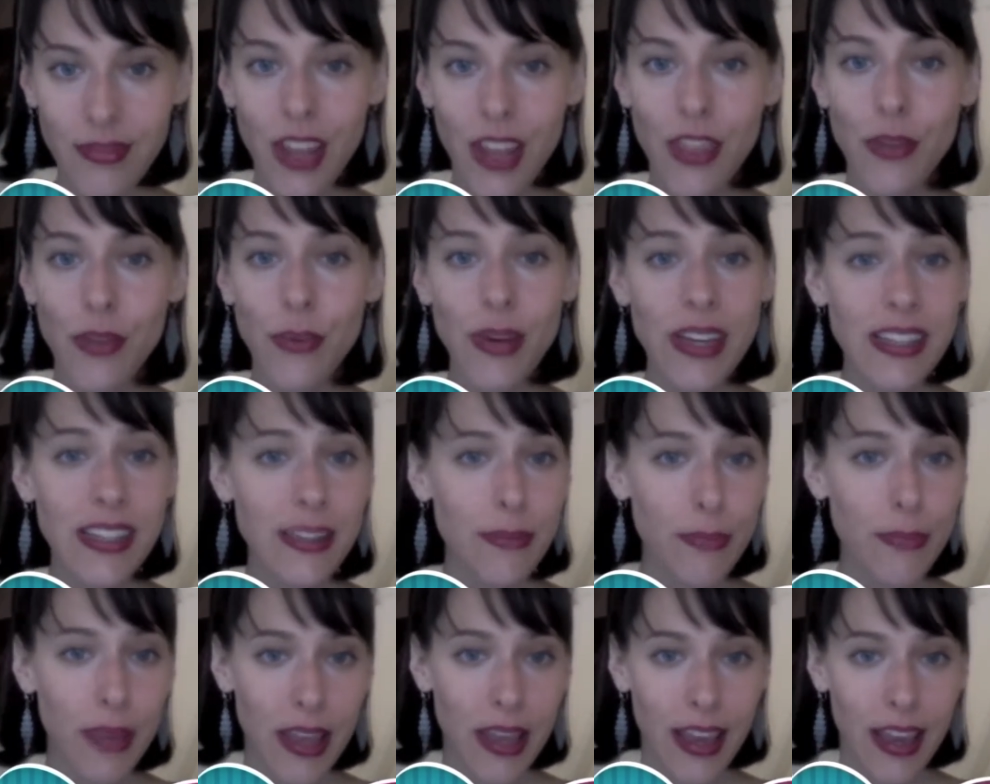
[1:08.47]
The reason
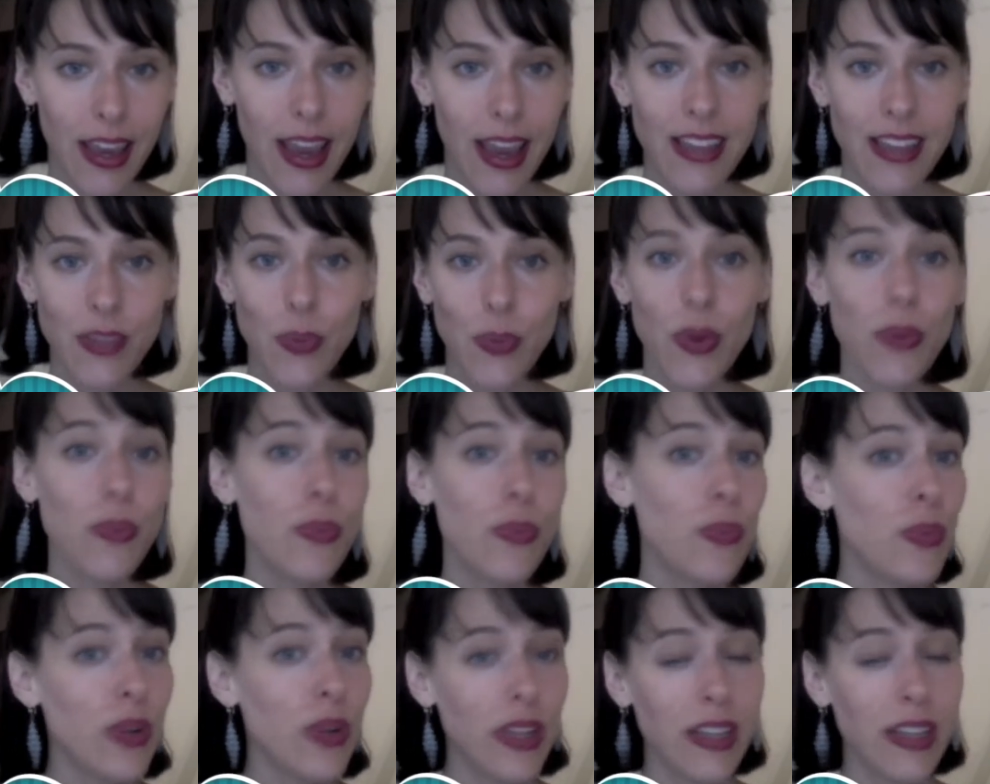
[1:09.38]
being is we
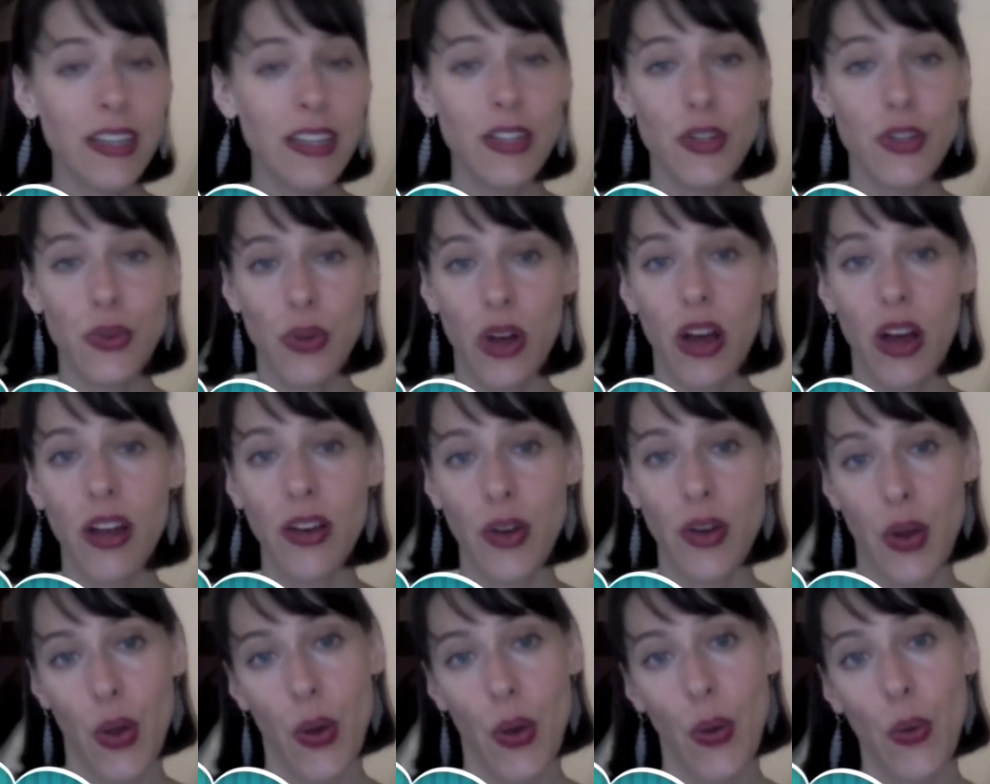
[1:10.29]
really do not
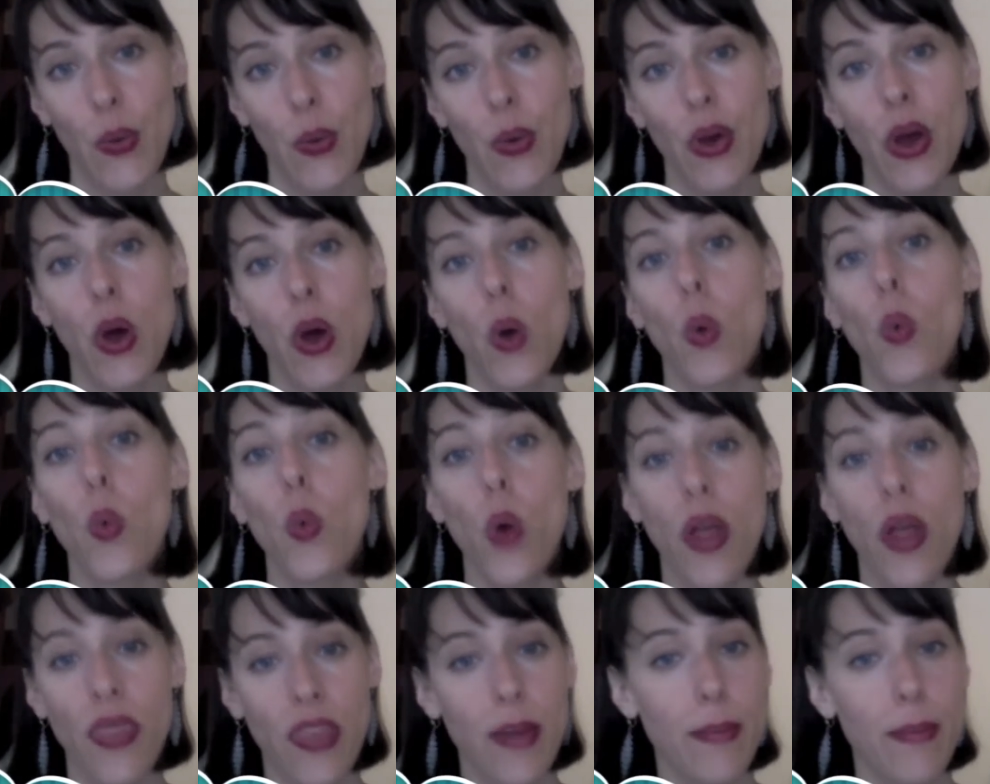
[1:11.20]
know
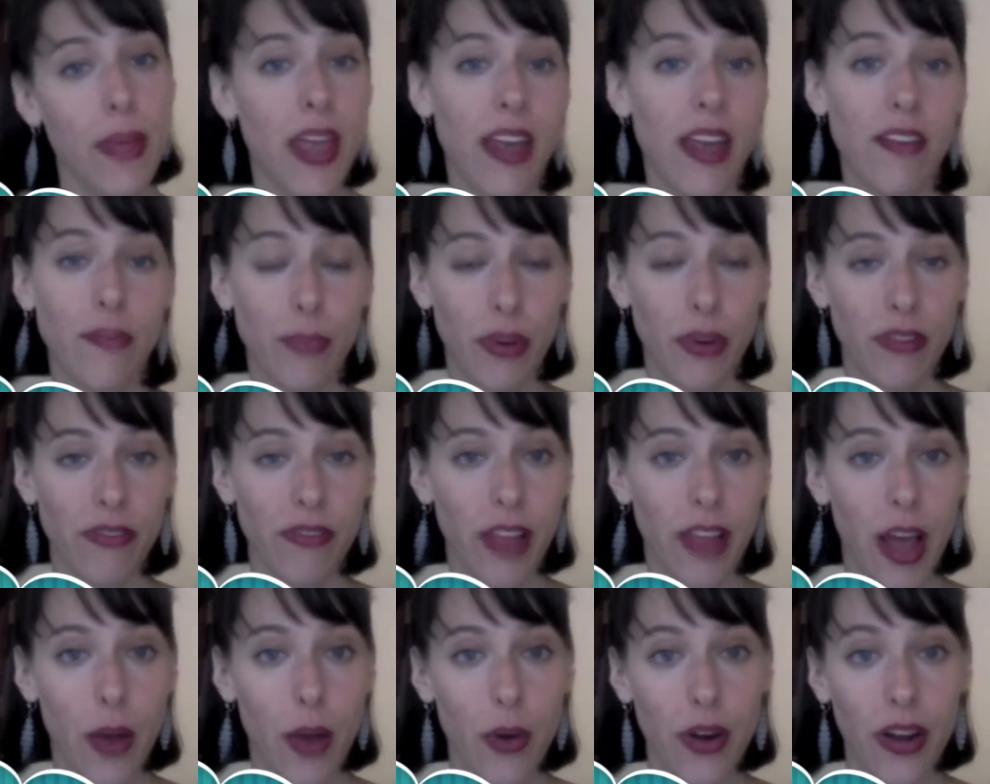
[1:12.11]
what they may have put
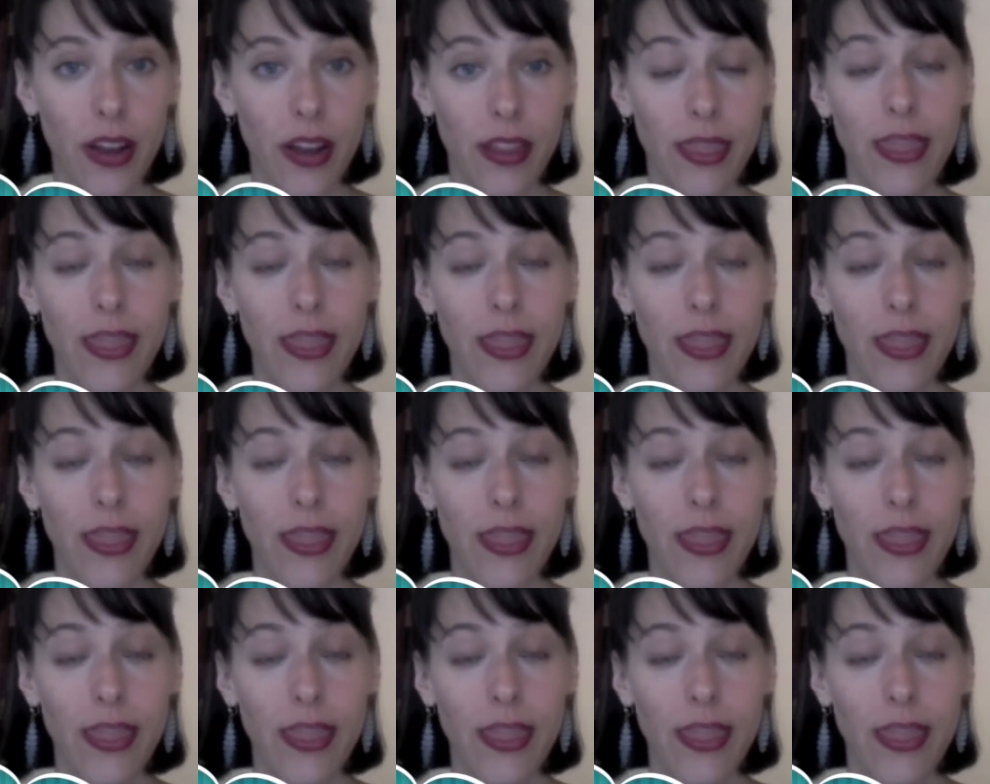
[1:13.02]
flour in.